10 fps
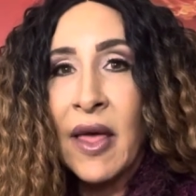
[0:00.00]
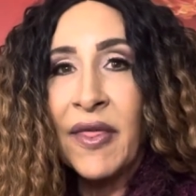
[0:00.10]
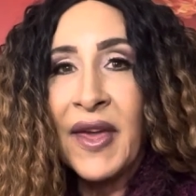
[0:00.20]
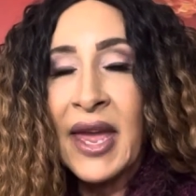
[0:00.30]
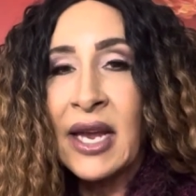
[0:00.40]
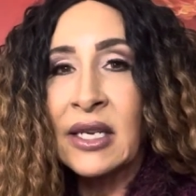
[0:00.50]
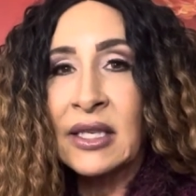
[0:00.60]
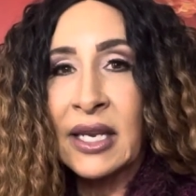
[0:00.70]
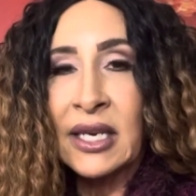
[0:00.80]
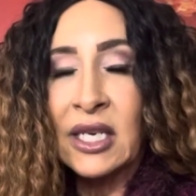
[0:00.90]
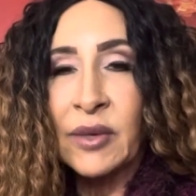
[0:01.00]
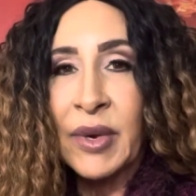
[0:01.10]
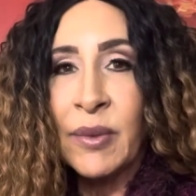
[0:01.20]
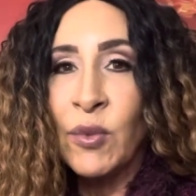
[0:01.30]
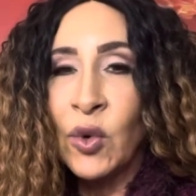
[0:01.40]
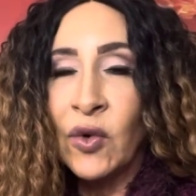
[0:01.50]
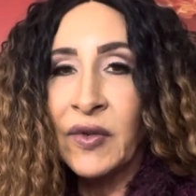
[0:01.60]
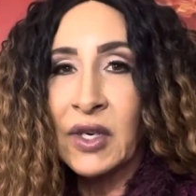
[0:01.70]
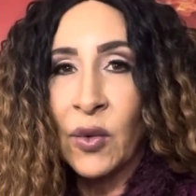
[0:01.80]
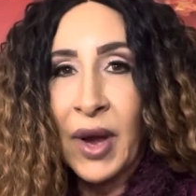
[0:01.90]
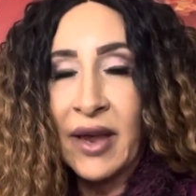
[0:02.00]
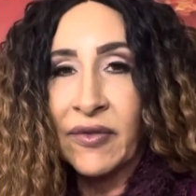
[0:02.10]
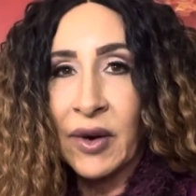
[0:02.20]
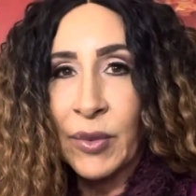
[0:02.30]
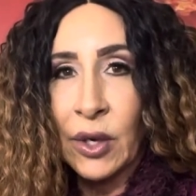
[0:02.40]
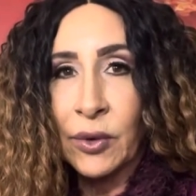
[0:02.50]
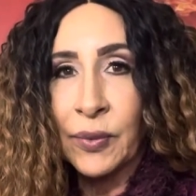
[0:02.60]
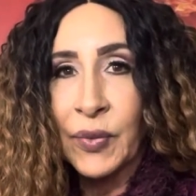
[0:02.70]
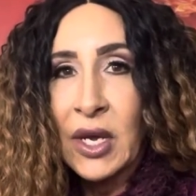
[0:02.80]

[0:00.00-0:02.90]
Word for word: things that need to be moved away from you.